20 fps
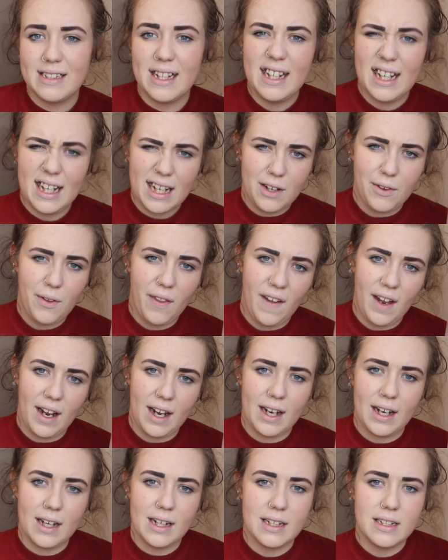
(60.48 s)
silly little
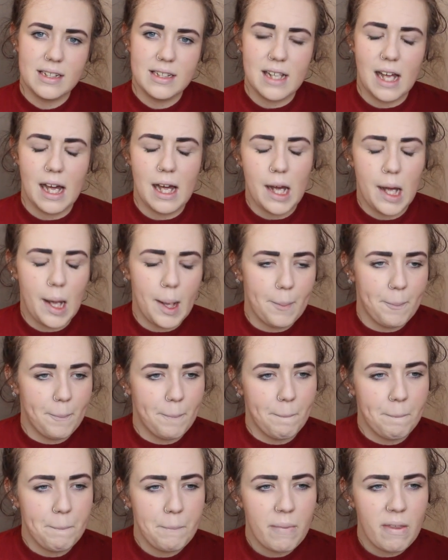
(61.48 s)
things,
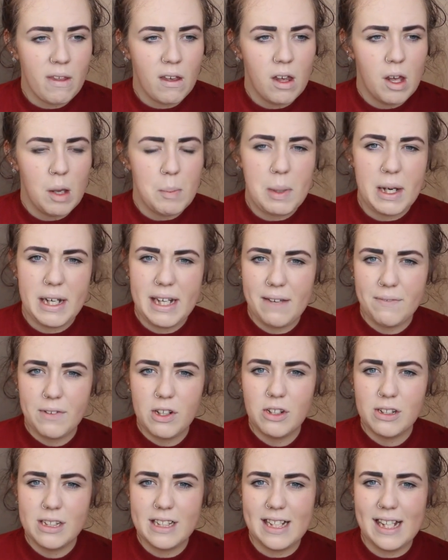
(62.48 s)
but I never
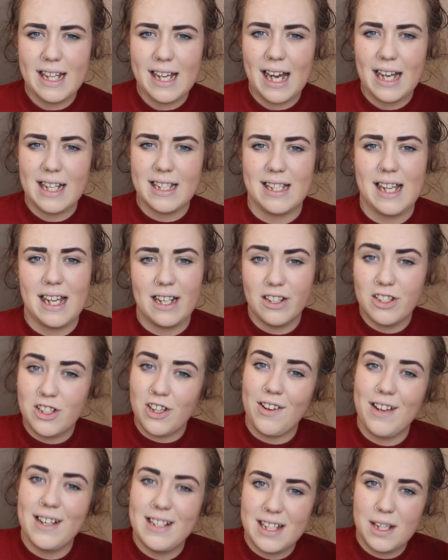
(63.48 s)
looked at it as
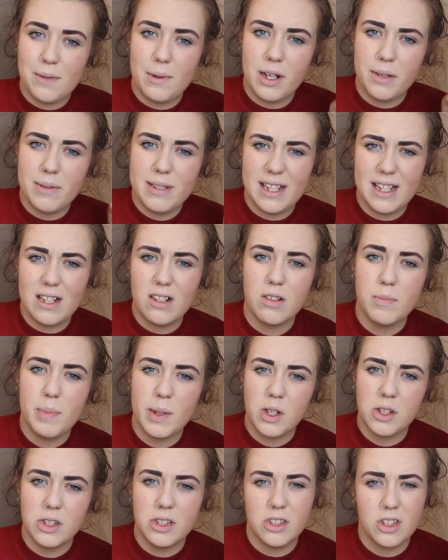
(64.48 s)
anxiety when I was little
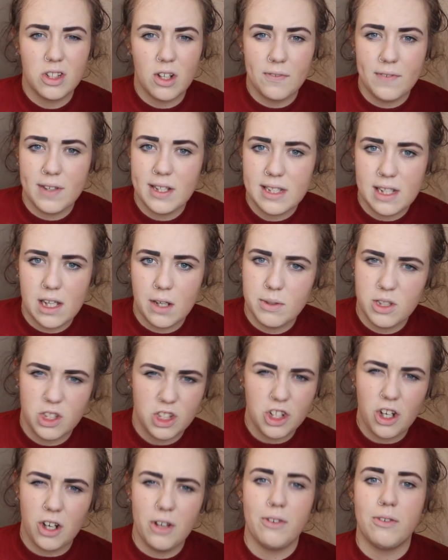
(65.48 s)
because obviously I was a
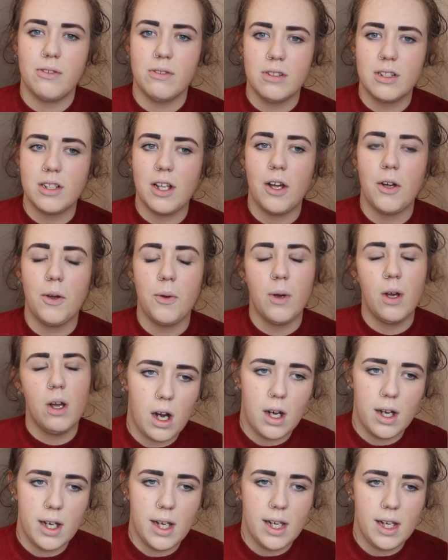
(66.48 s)
child, so
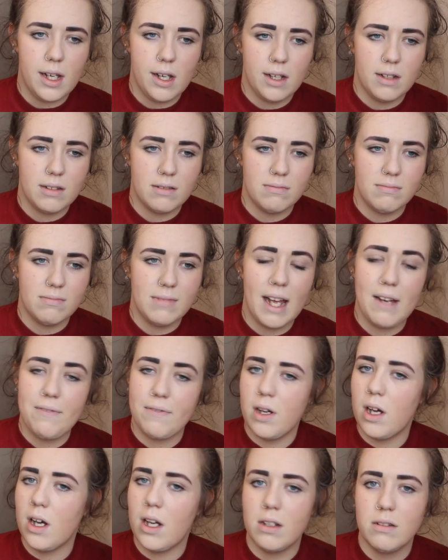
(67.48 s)
I
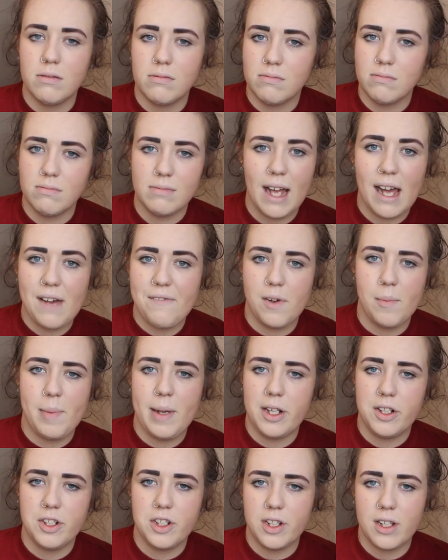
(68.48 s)
never ever
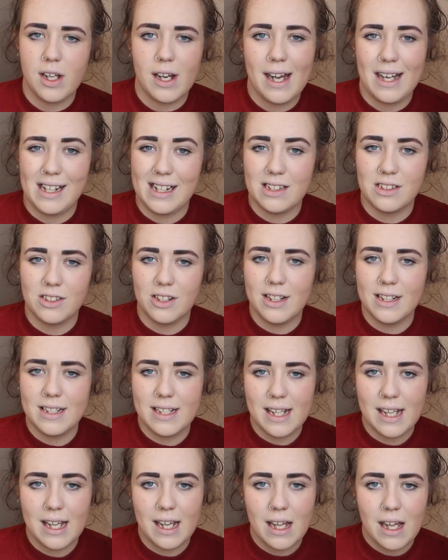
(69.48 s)
pictured that I had
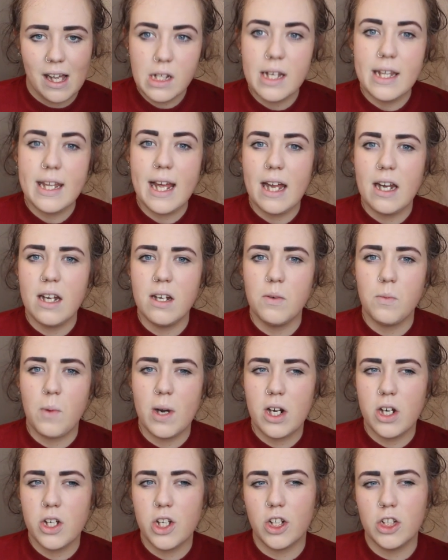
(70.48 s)
anxiety. And then
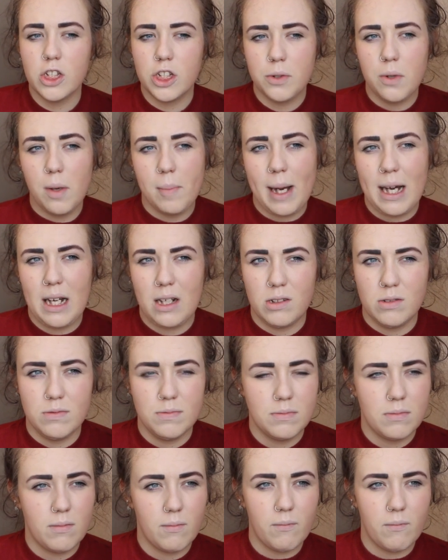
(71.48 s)
when I got to about